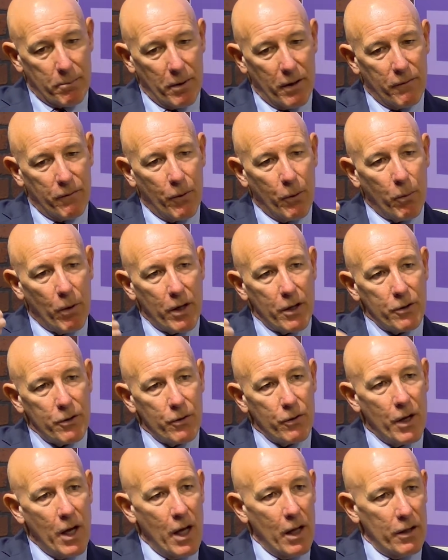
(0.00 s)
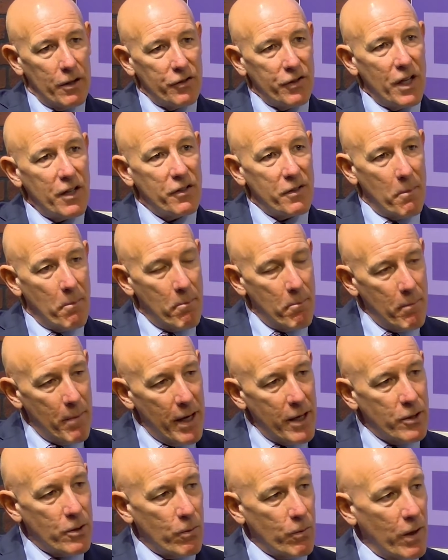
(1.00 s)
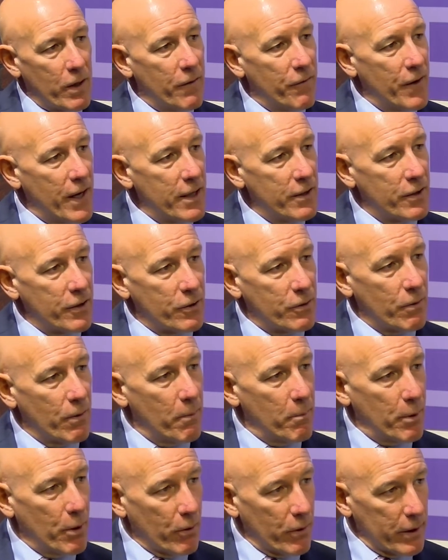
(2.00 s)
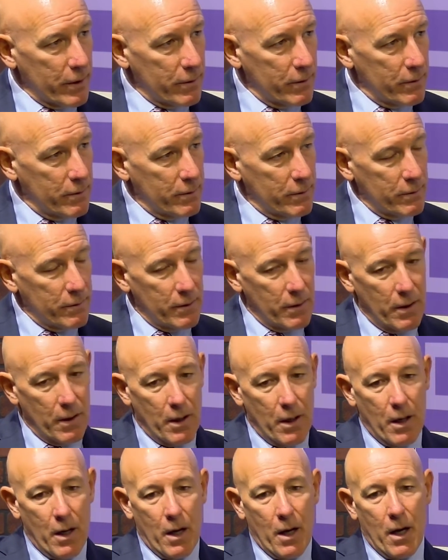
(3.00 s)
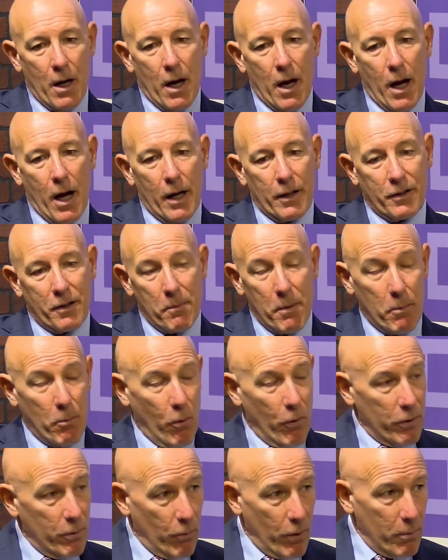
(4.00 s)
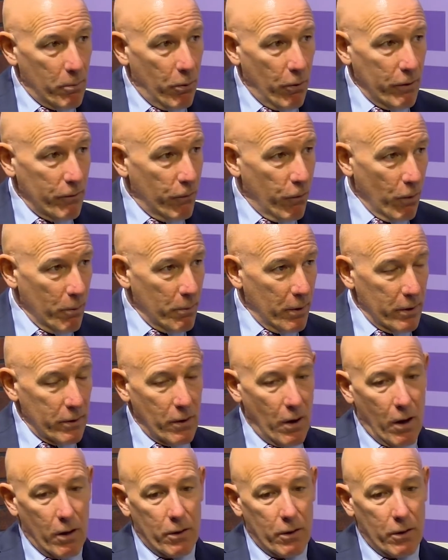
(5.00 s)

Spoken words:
But if we want to do, let's say, some major renovations to a building, it's going to be more than $1.4 million.